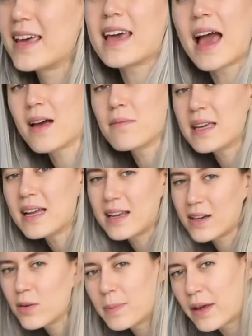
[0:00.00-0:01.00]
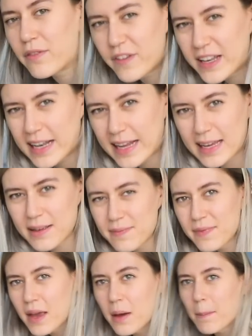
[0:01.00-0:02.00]
It can be a little bit
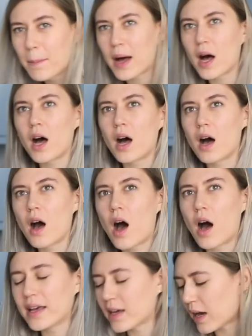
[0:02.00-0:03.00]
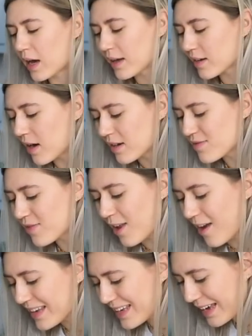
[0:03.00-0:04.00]
fiddly, but I kind of
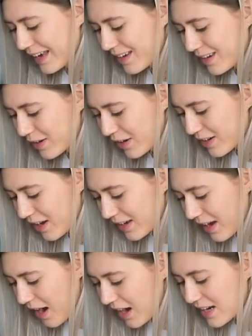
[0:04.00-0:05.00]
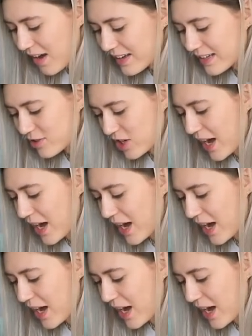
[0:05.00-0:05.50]
like it, you know, like I like a